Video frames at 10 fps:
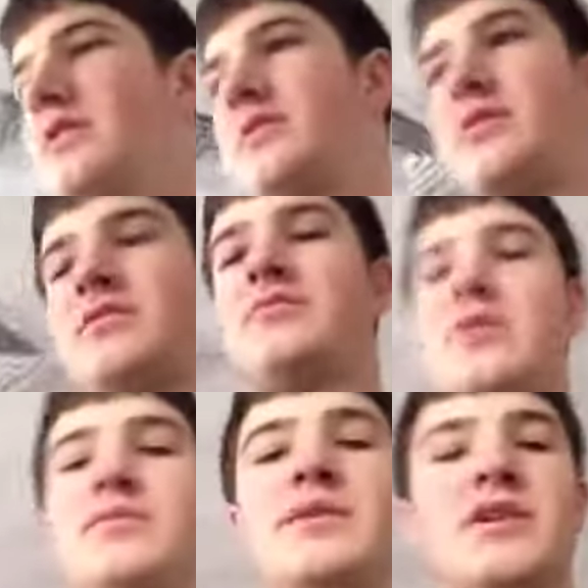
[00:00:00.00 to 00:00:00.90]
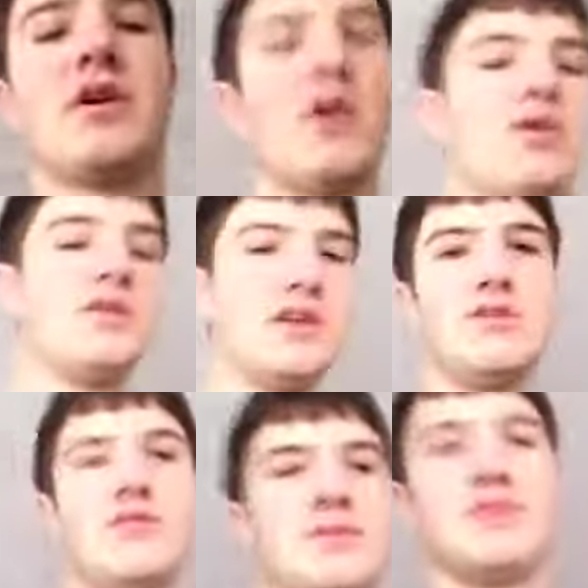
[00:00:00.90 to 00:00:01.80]
and want to be like, oh, he
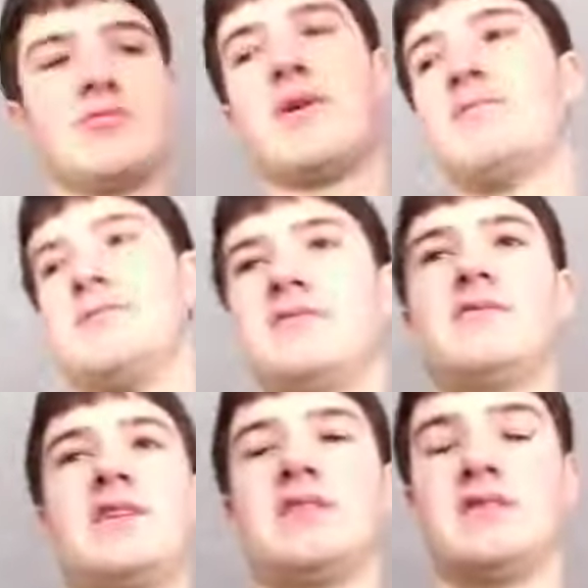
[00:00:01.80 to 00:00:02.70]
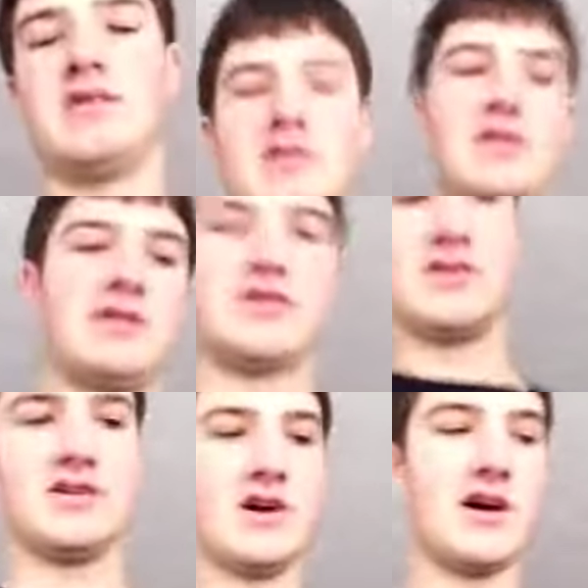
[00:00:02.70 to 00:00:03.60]
is the biggest Miami Heat fan,
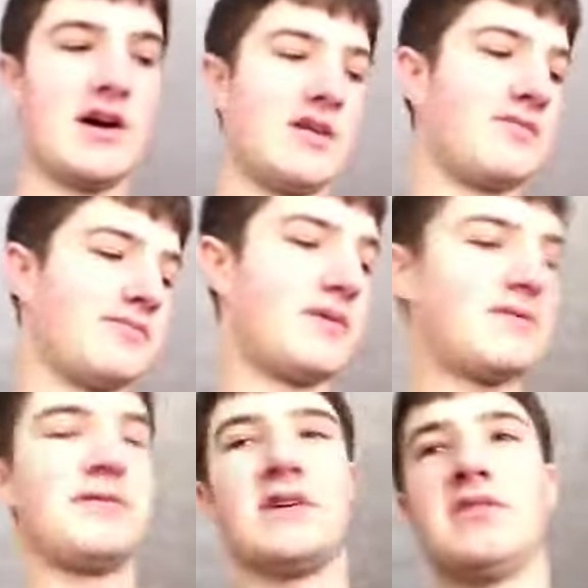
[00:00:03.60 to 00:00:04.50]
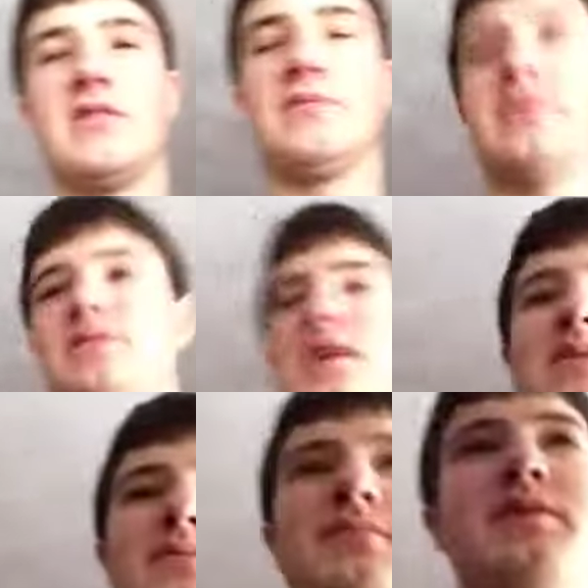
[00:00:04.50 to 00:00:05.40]
uh, maybe we could send him to a
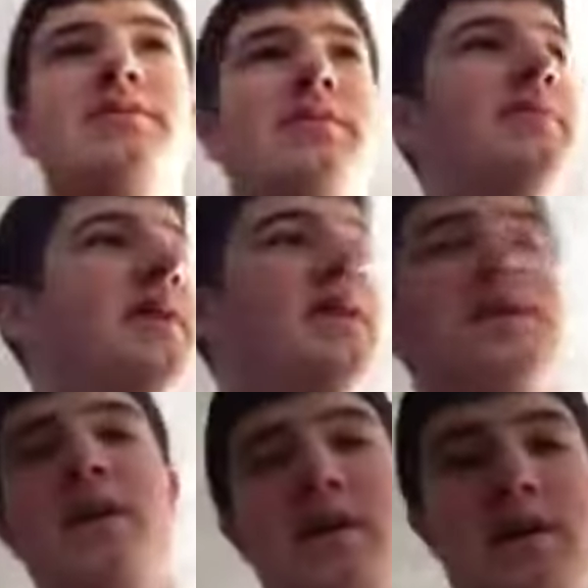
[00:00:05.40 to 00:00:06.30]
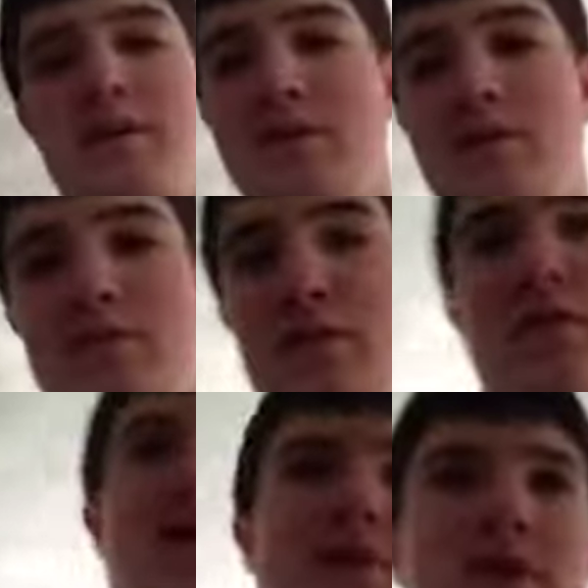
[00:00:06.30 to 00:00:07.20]
game or meet the one mate. You wouldn't
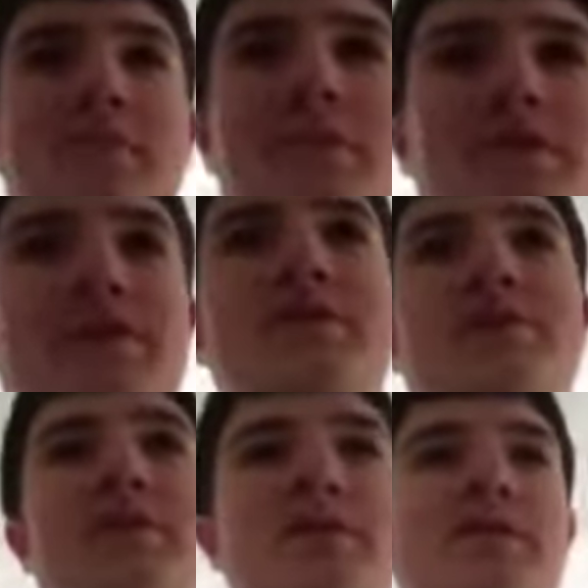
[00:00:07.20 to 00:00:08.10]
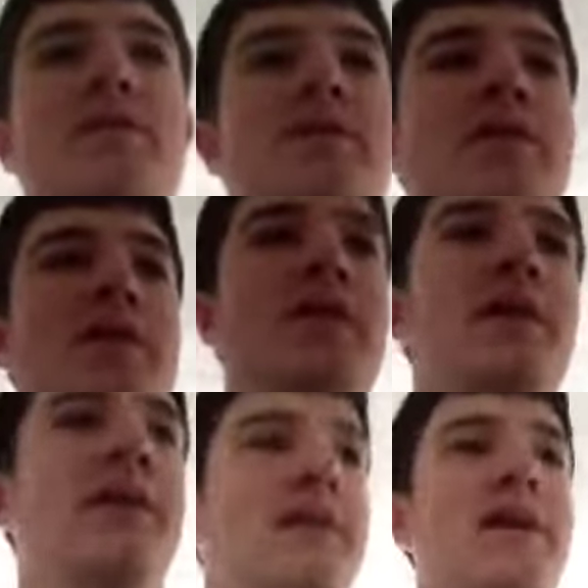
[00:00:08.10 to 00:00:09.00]
know how much
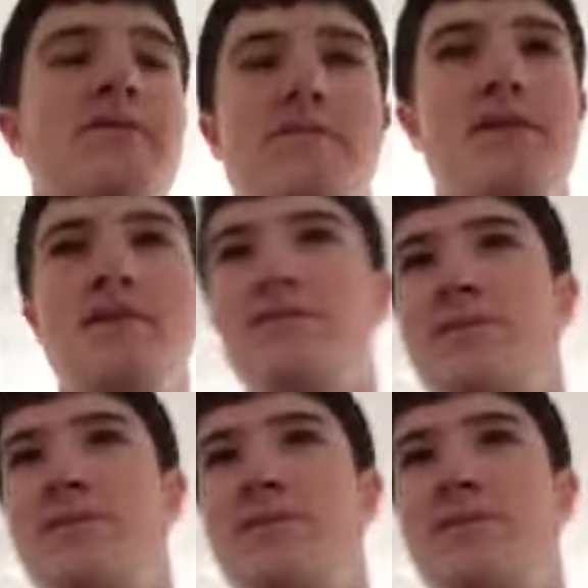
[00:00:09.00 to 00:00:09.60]
that would mean to